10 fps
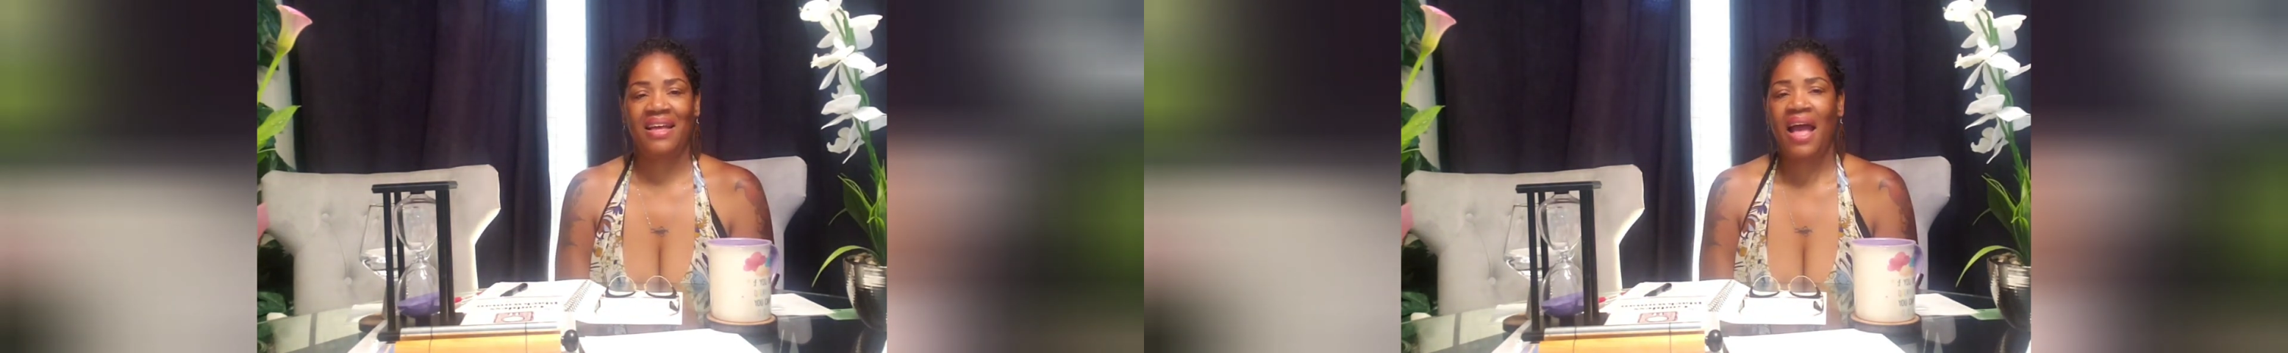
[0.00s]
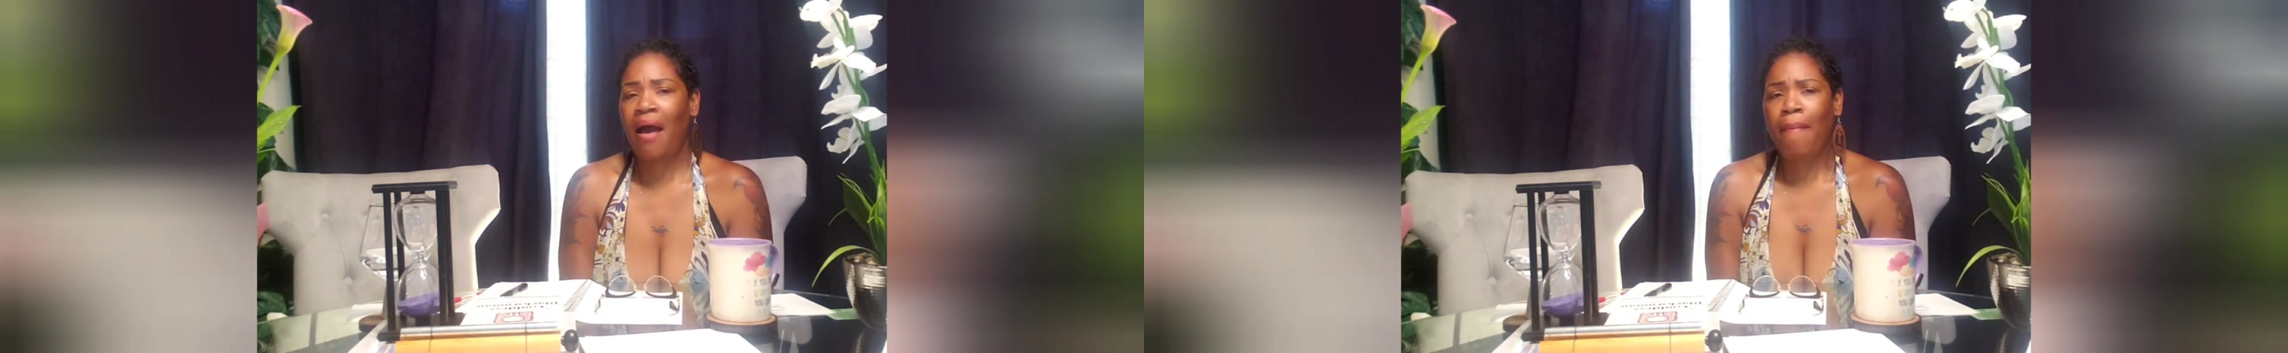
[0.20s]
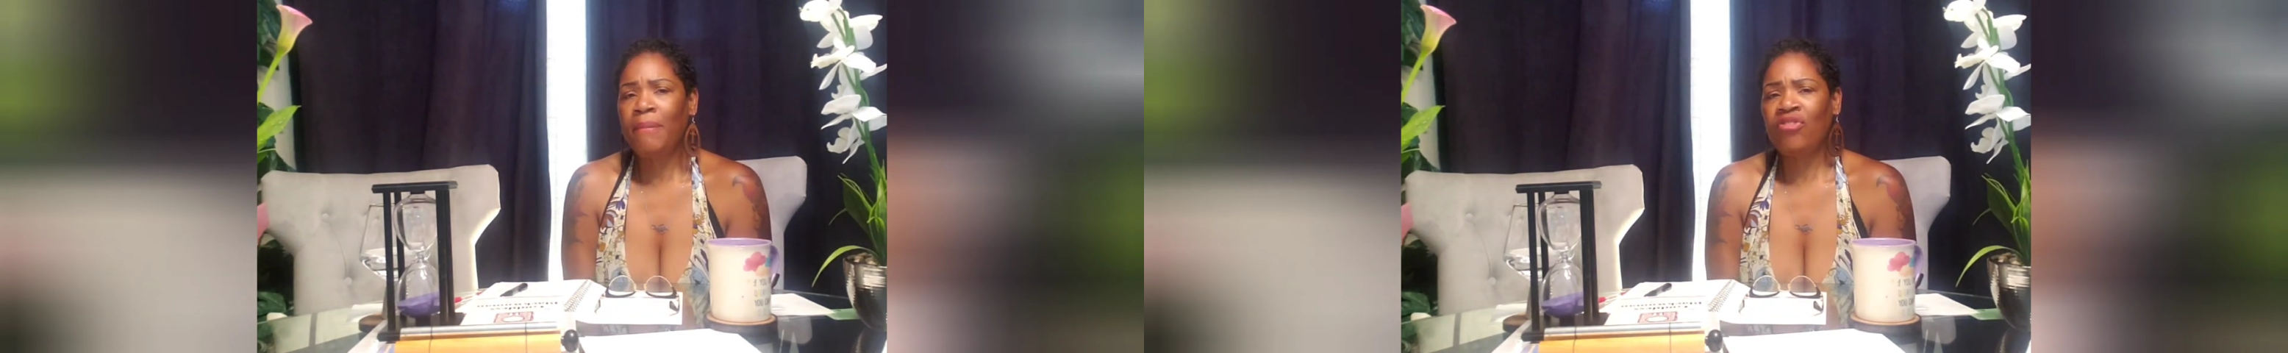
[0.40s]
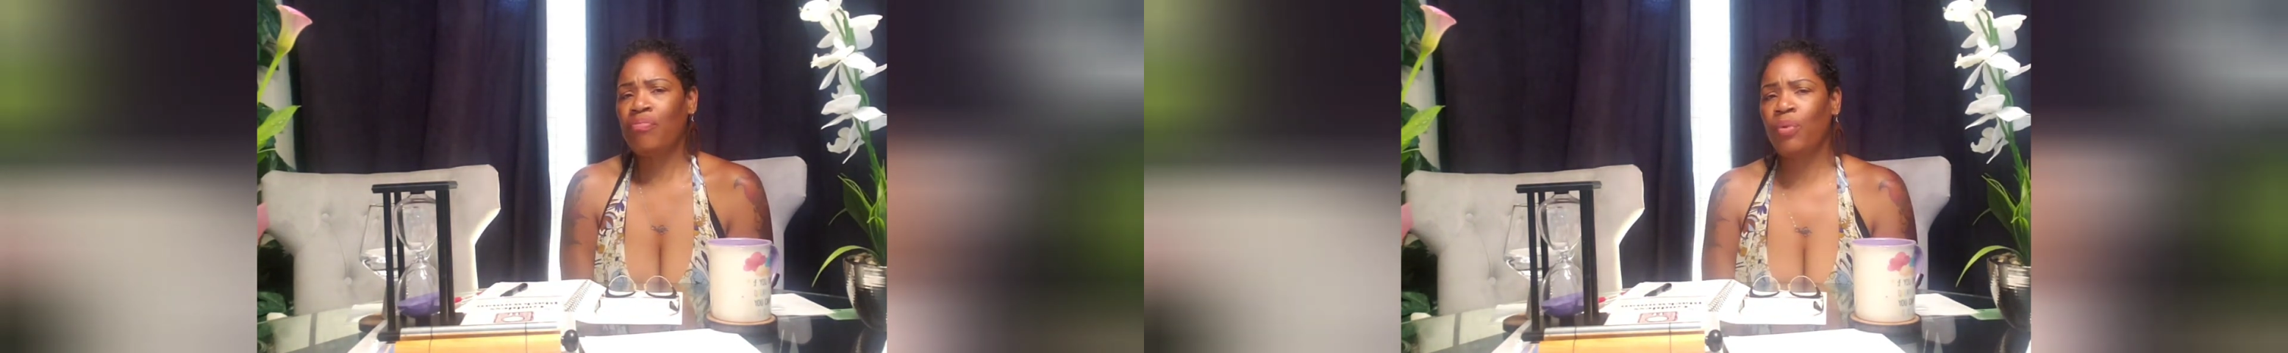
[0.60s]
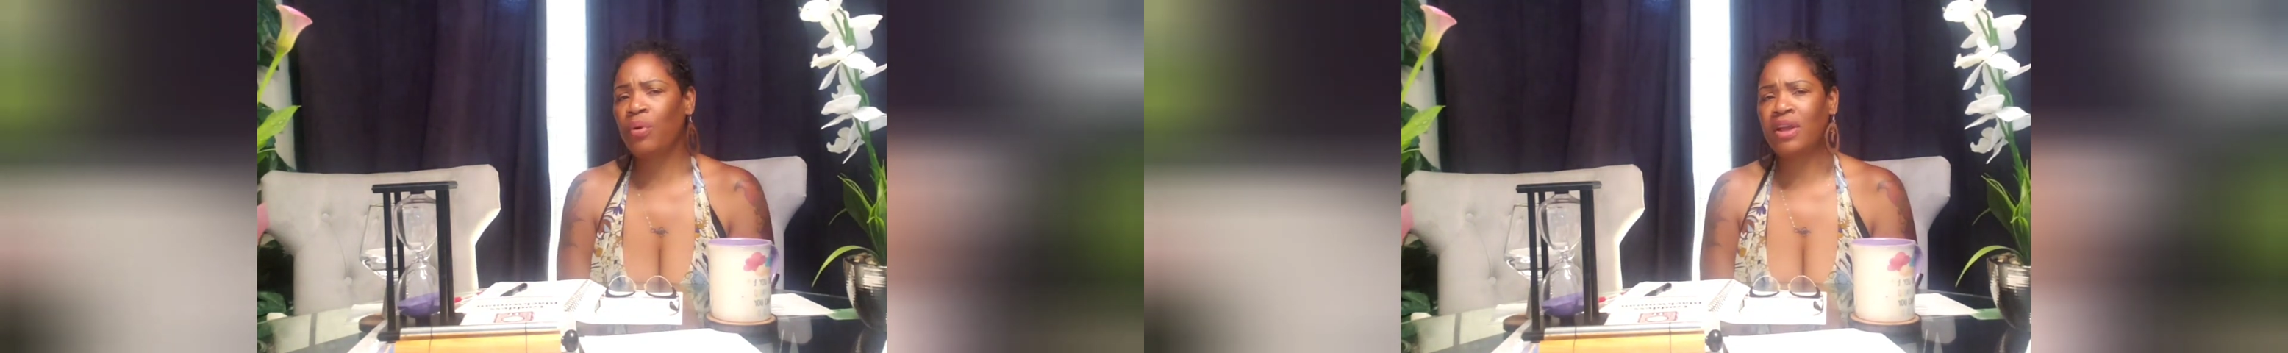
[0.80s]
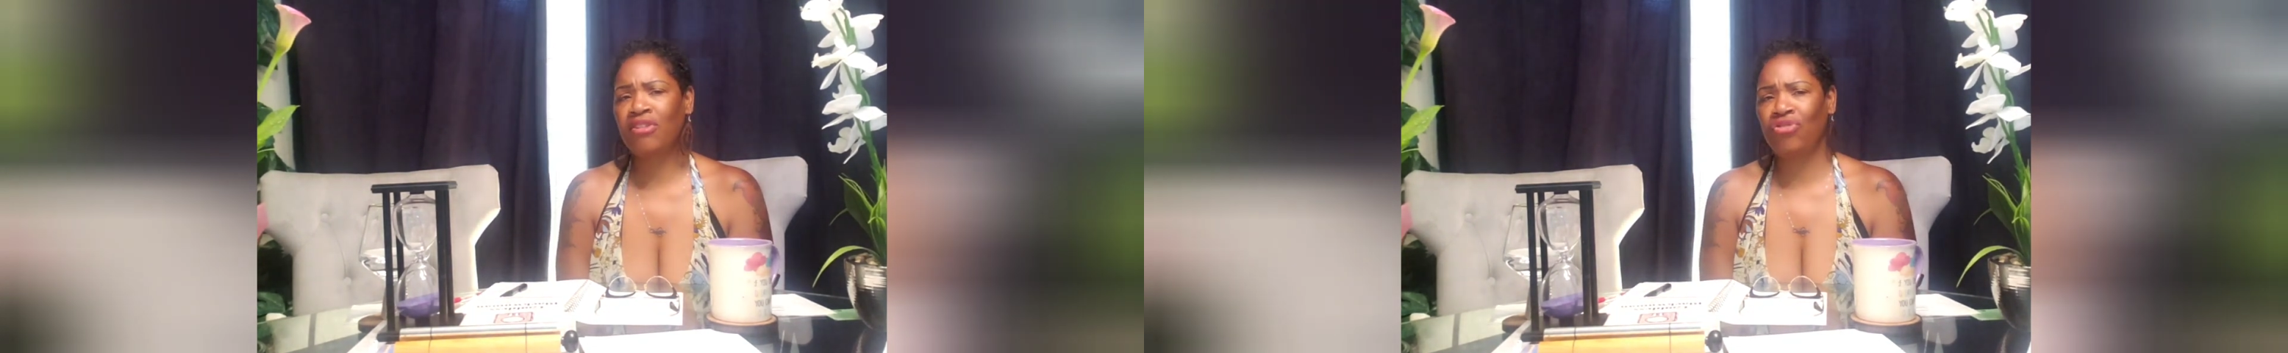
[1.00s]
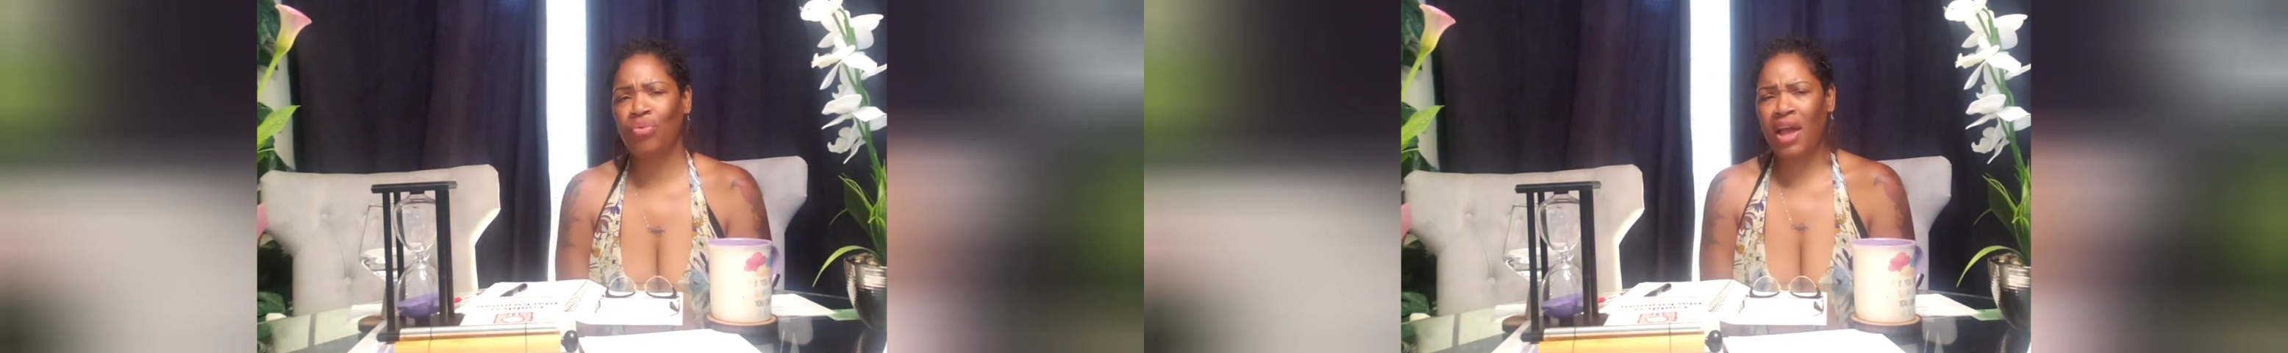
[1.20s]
How much more could you